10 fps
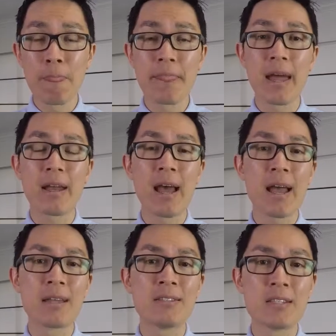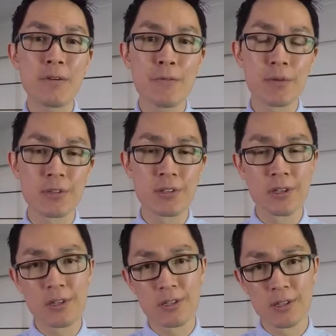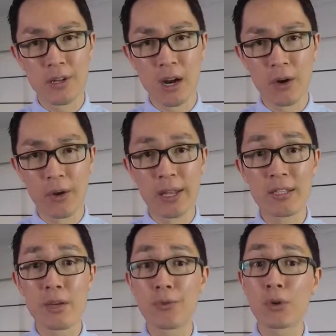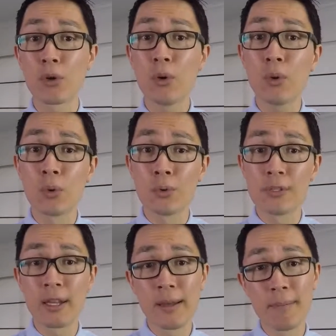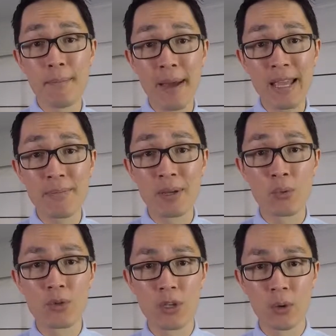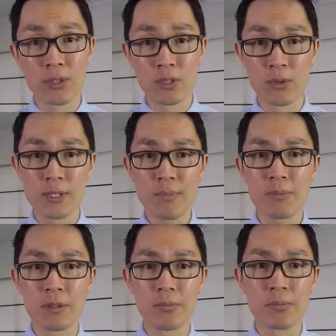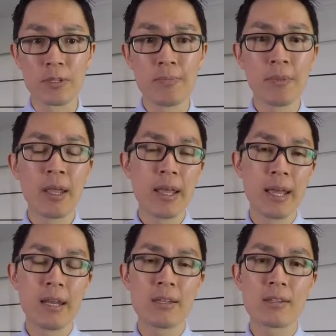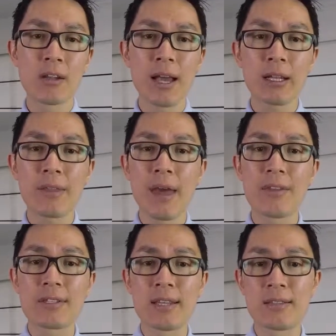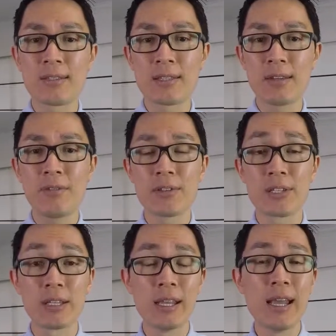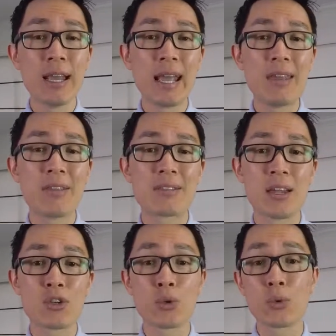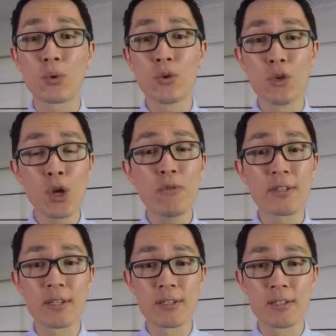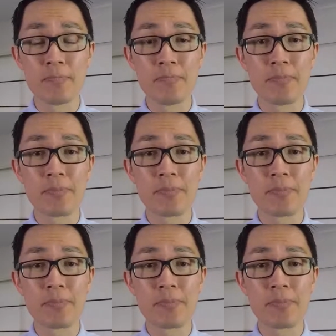that a different scenario and different cause may be resulting in your symptoms. And it is likely that the sensitivity in the central nervous system,